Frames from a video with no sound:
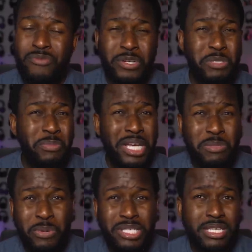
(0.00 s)
for its
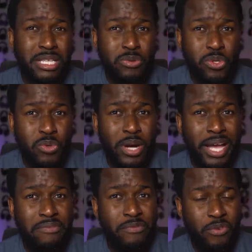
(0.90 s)
price point is a little too
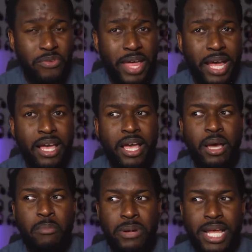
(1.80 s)
high for that.
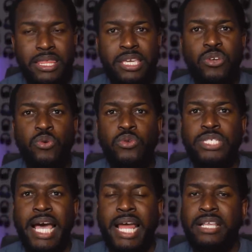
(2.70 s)
But I think
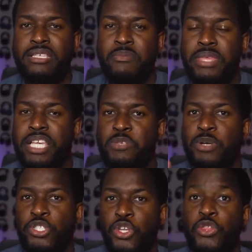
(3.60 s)
Google's added something,
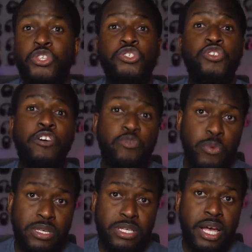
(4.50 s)
especially on the
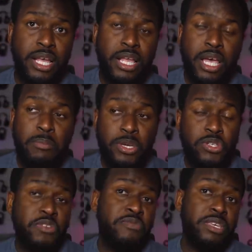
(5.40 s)
software side,
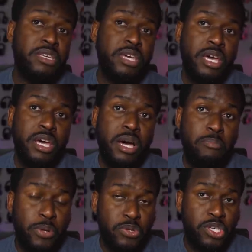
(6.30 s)
because of the
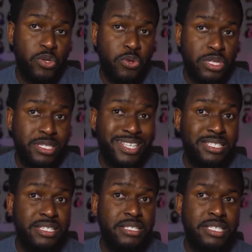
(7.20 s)
uh, built-in Google
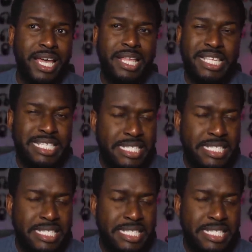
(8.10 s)
Assistant and the